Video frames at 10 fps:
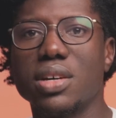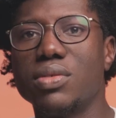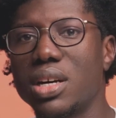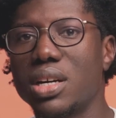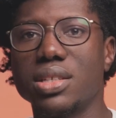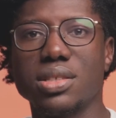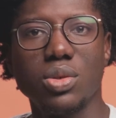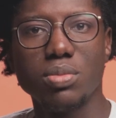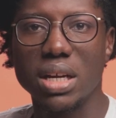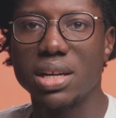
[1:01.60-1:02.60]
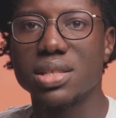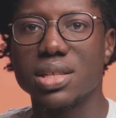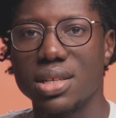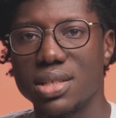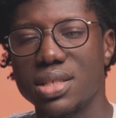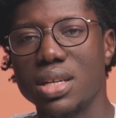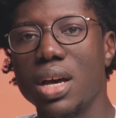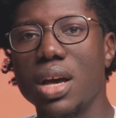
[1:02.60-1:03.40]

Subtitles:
servers, load balancers.